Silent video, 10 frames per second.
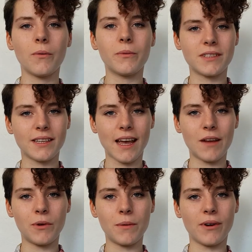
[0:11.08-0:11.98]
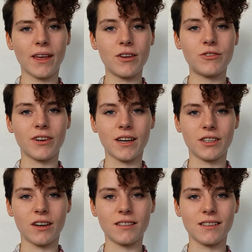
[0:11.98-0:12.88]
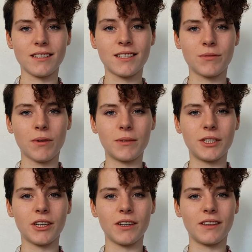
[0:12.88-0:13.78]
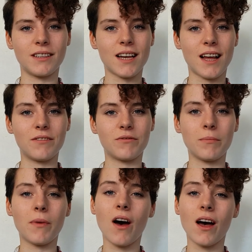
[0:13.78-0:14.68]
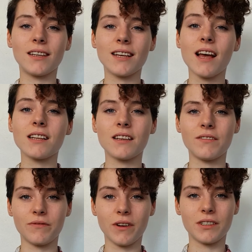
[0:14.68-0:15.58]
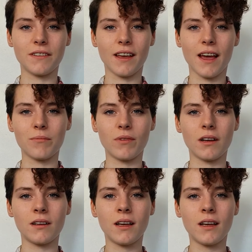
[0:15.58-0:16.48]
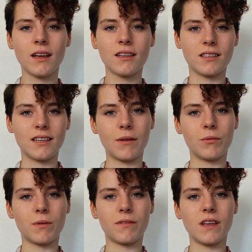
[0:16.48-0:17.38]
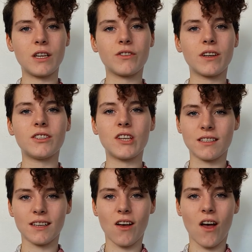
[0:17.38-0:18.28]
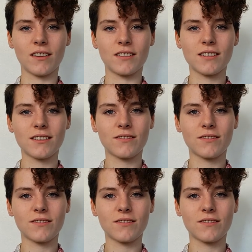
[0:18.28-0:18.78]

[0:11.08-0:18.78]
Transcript: Once again, we bring you Trash Artists, where we show you the talent from behind and in front of the camera. Today we'll be featuring Jessica Hunt.